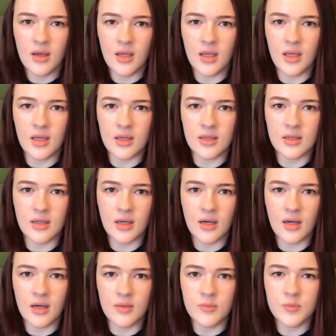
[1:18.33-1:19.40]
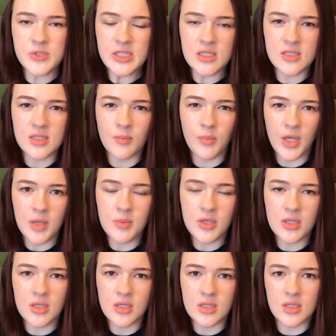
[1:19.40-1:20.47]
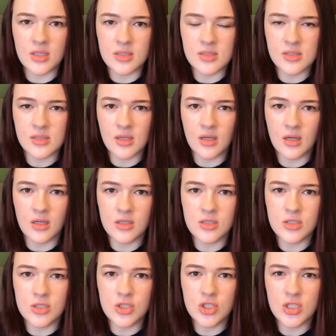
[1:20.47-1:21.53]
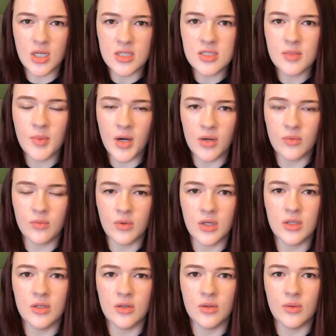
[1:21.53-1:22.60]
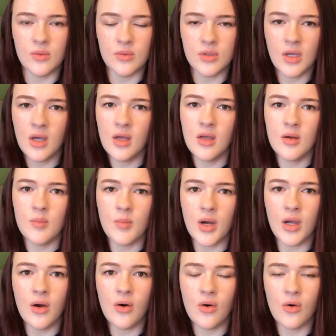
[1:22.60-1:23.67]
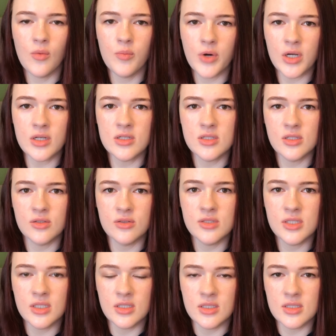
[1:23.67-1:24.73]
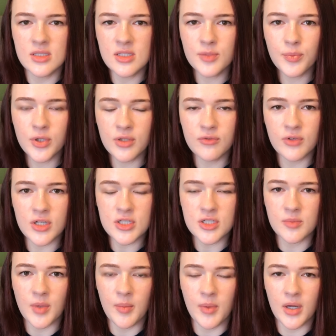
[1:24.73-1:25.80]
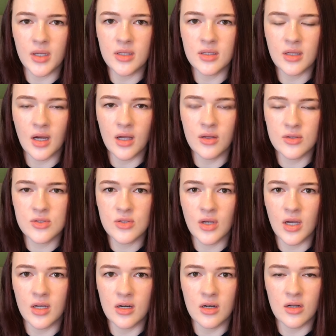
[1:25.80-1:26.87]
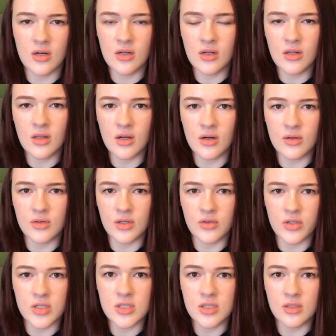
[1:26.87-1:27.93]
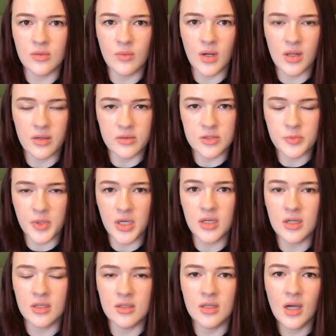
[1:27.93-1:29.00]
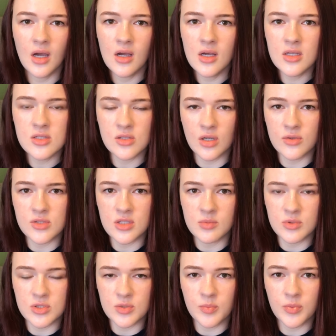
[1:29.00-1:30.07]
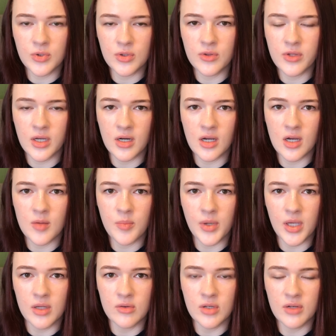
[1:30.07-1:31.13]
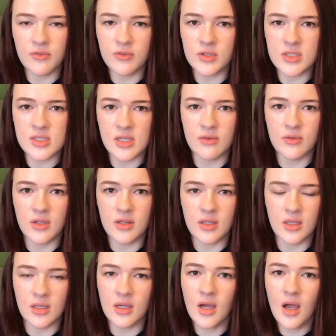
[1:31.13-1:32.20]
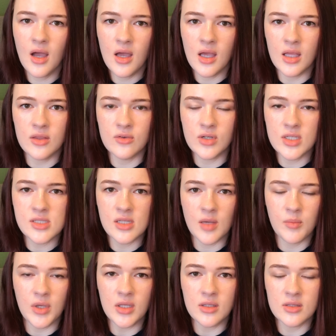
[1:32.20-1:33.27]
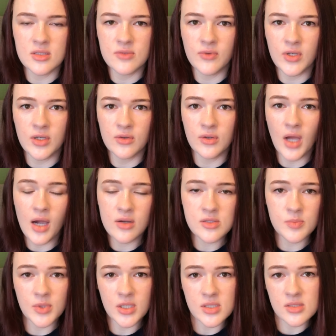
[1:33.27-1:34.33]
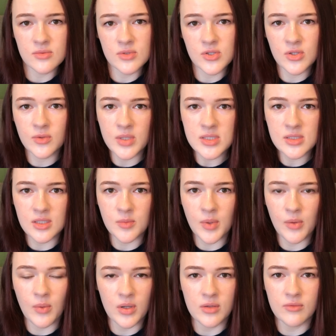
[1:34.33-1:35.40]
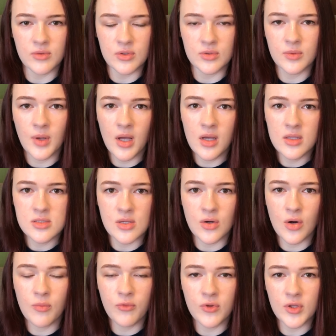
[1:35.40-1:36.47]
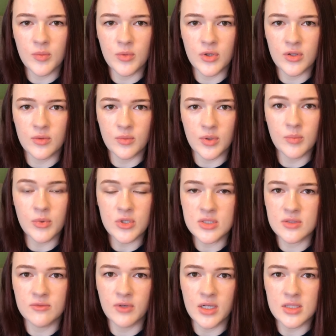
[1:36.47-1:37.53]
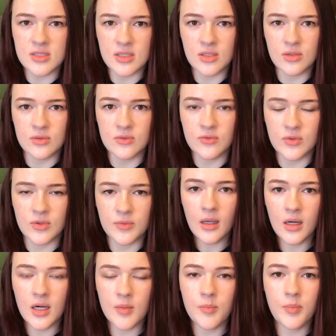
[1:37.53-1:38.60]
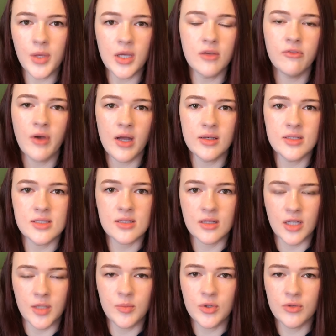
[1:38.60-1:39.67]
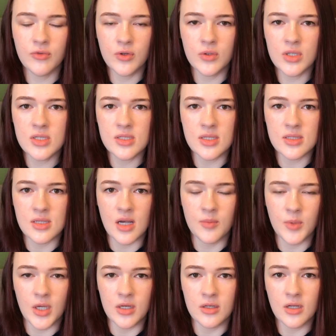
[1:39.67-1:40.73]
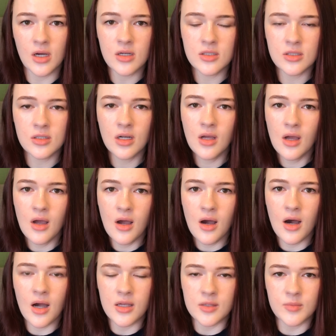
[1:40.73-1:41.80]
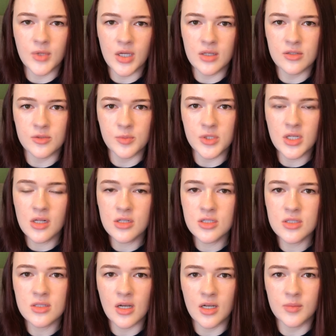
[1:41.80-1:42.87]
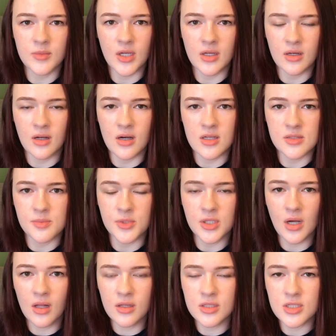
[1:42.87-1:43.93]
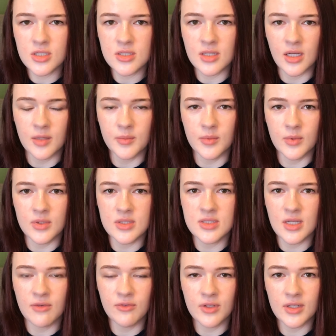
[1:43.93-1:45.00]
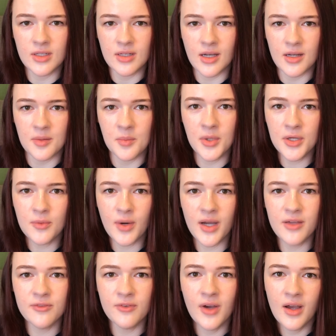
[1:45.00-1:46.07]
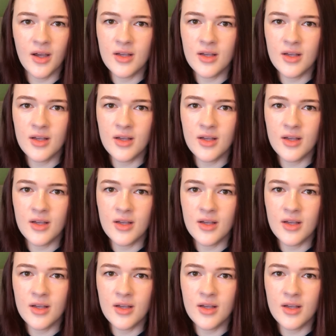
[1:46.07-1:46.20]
And since the baby is just about one year old, my whole pregnancy routine is still pretty fresh in my mind. I also had an article I wrote in Russian while I was pregnant, so I was able to pull that up and reference everything. And the reason I'm making this video now is because it was requested by one of you, so hopefully more than one person finds it useful. A big fat disclaimer, of course, is I'm not a doctor, I am not a dermatologist, I am not a cosmetologist, I'm definitely not a midwife.